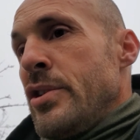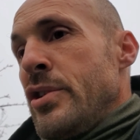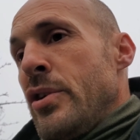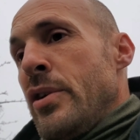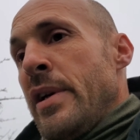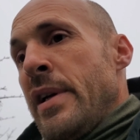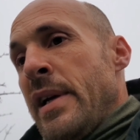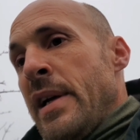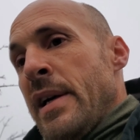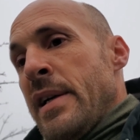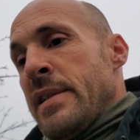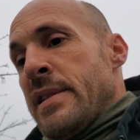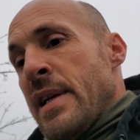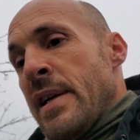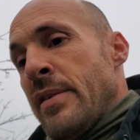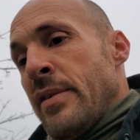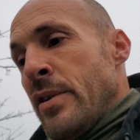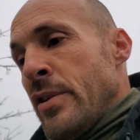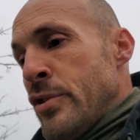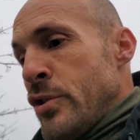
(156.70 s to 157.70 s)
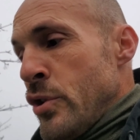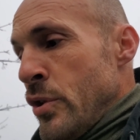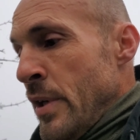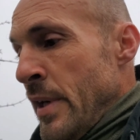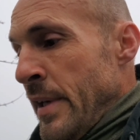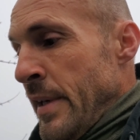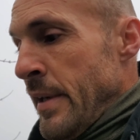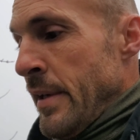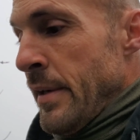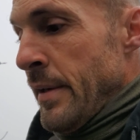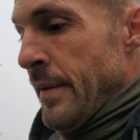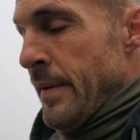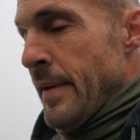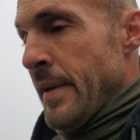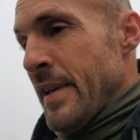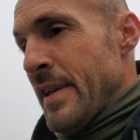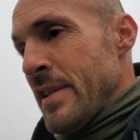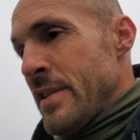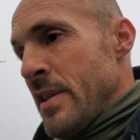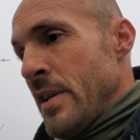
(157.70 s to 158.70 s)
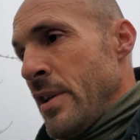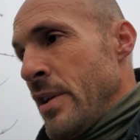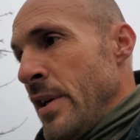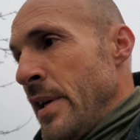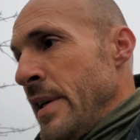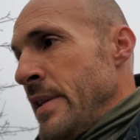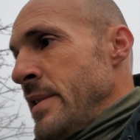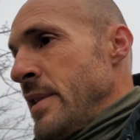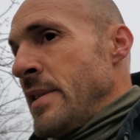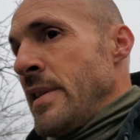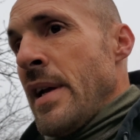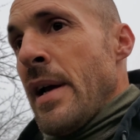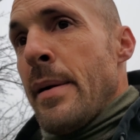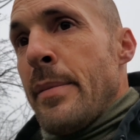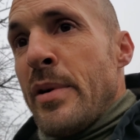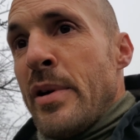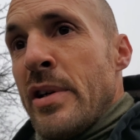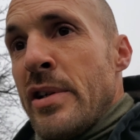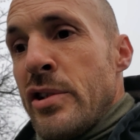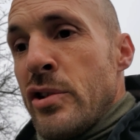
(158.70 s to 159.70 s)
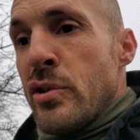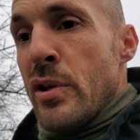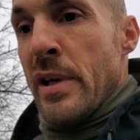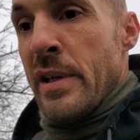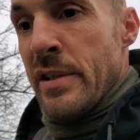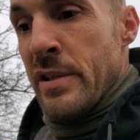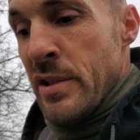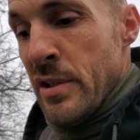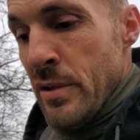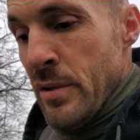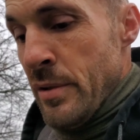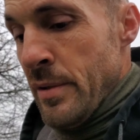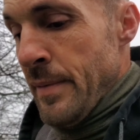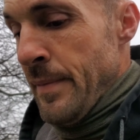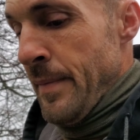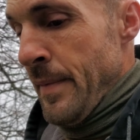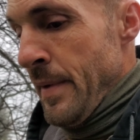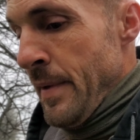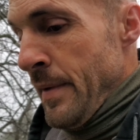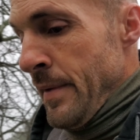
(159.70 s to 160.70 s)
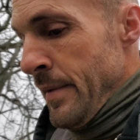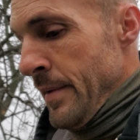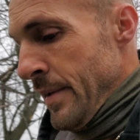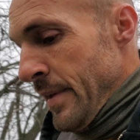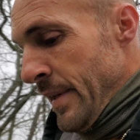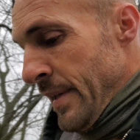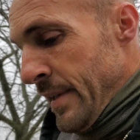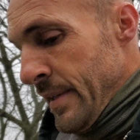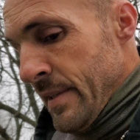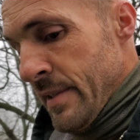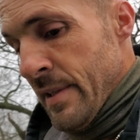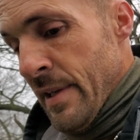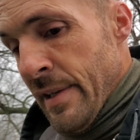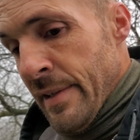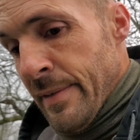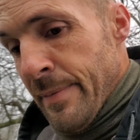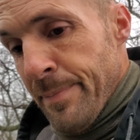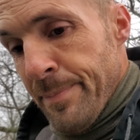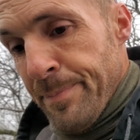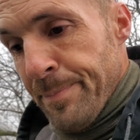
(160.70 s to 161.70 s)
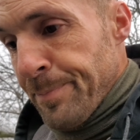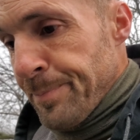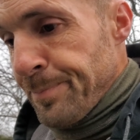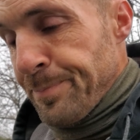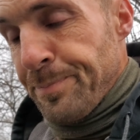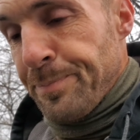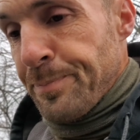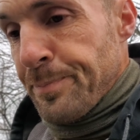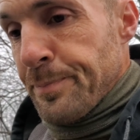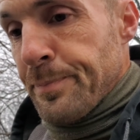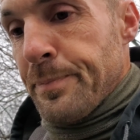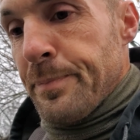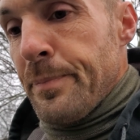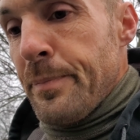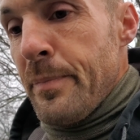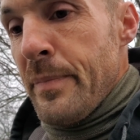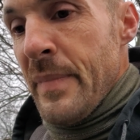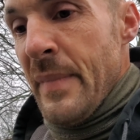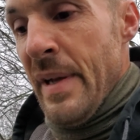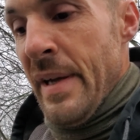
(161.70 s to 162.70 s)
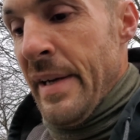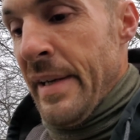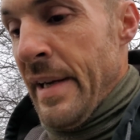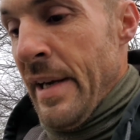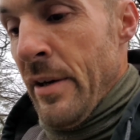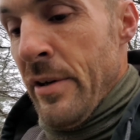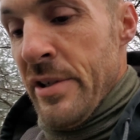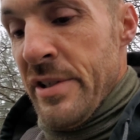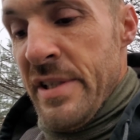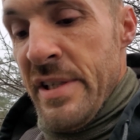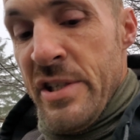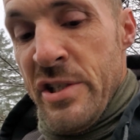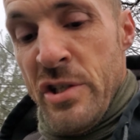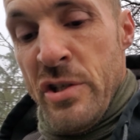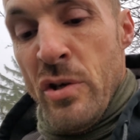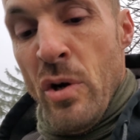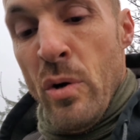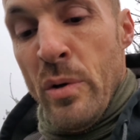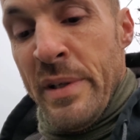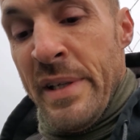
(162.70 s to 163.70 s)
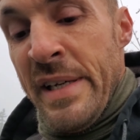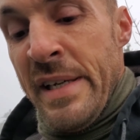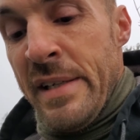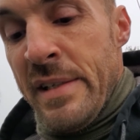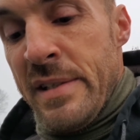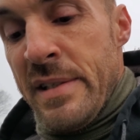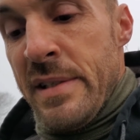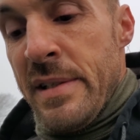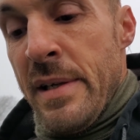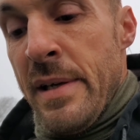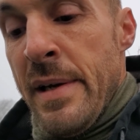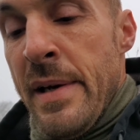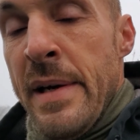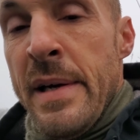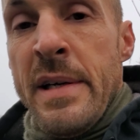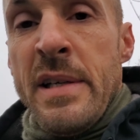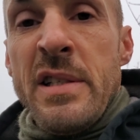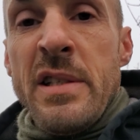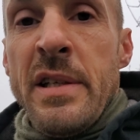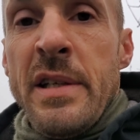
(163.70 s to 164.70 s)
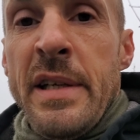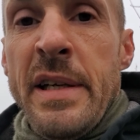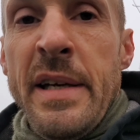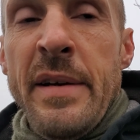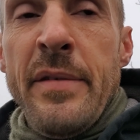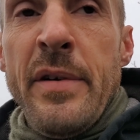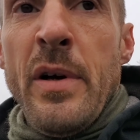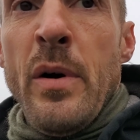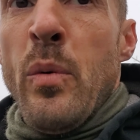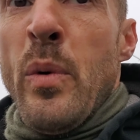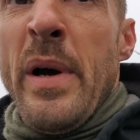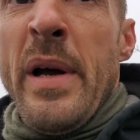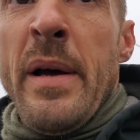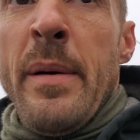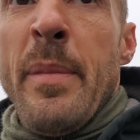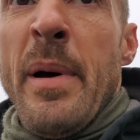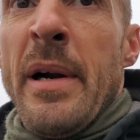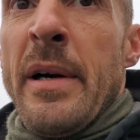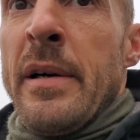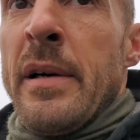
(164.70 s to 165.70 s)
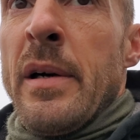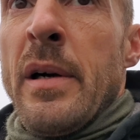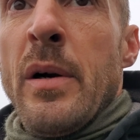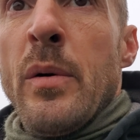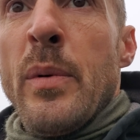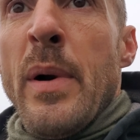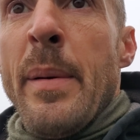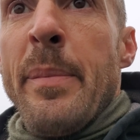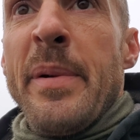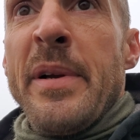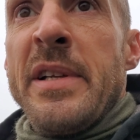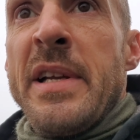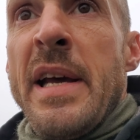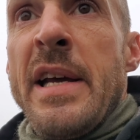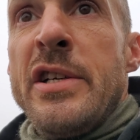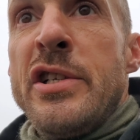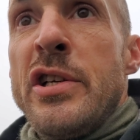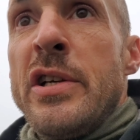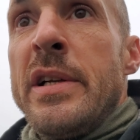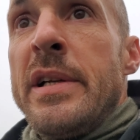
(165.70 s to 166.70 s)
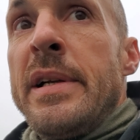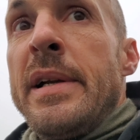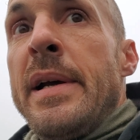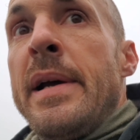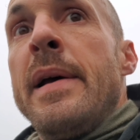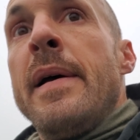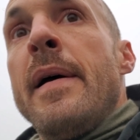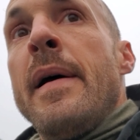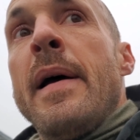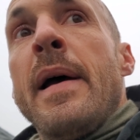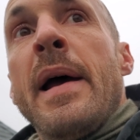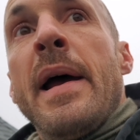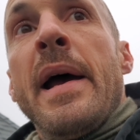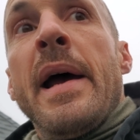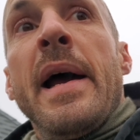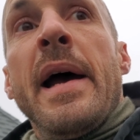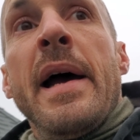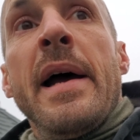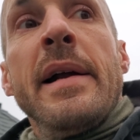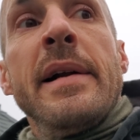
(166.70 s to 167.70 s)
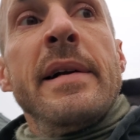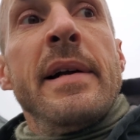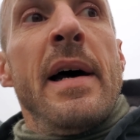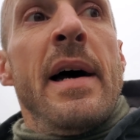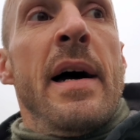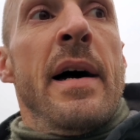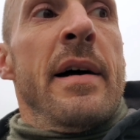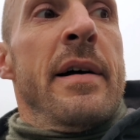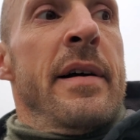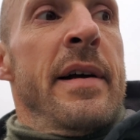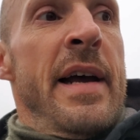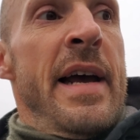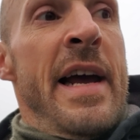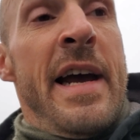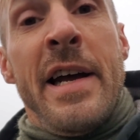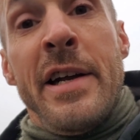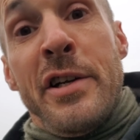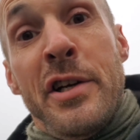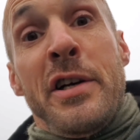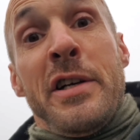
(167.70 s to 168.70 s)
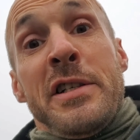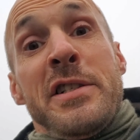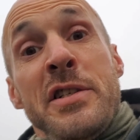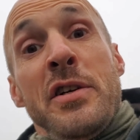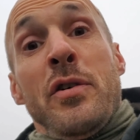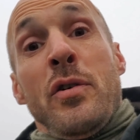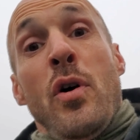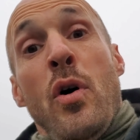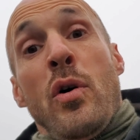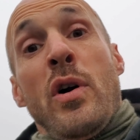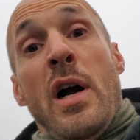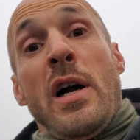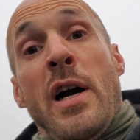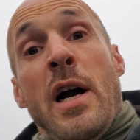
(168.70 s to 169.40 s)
show you guys that little trick. And it's a damn good trick too. Like I said, it guarantees you no leaks. It's going to give you a way better reputation, and you can still go